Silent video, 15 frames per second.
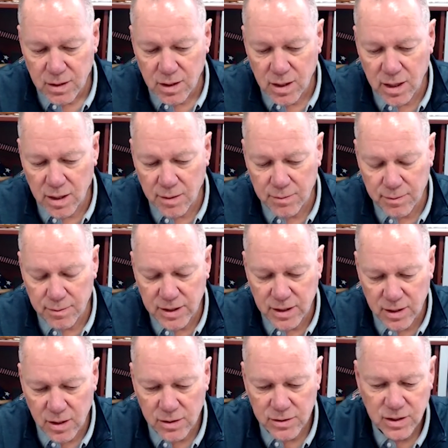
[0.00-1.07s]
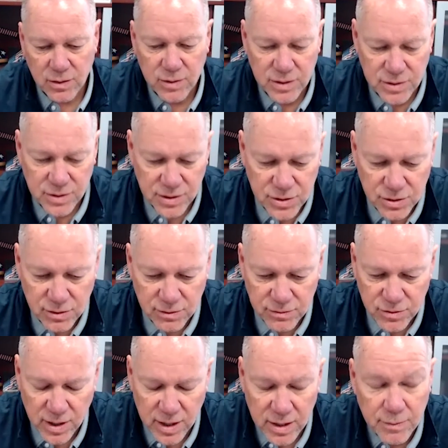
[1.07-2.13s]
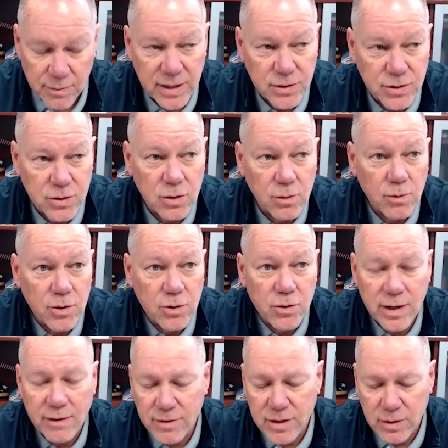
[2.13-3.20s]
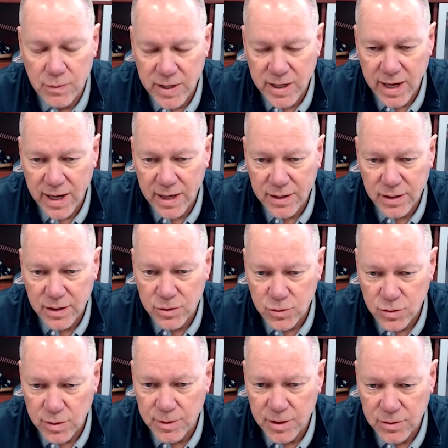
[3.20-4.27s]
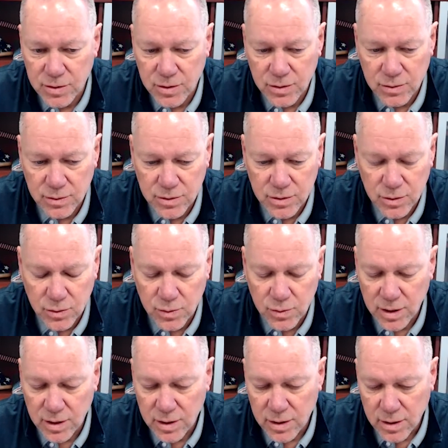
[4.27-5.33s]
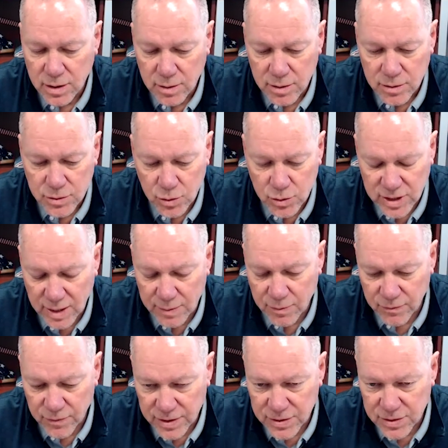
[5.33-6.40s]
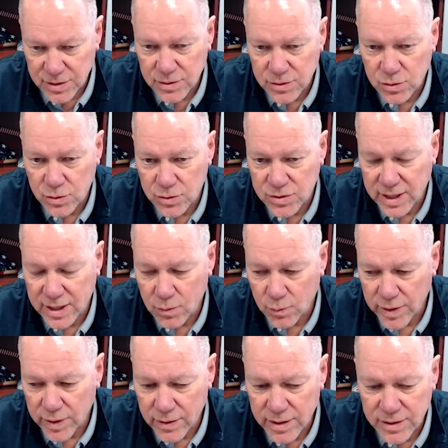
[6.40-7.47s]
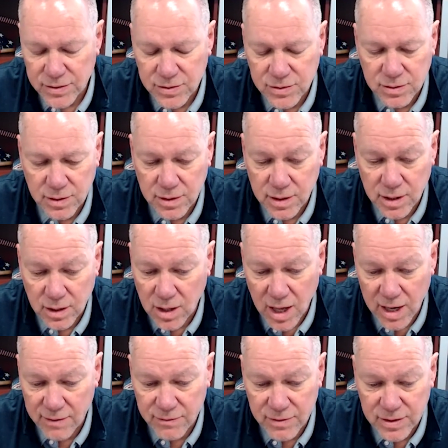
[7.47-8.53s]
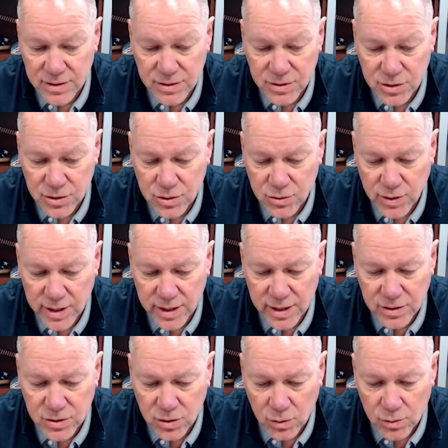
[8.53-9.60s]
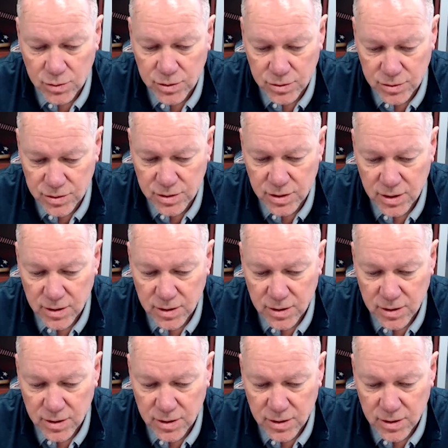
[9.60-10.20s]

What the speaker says: But then also this issue of trying to make sure we're doing everything we can to contribute to suicide prevention, suicide awareness, and a lot of it is just training soldiers.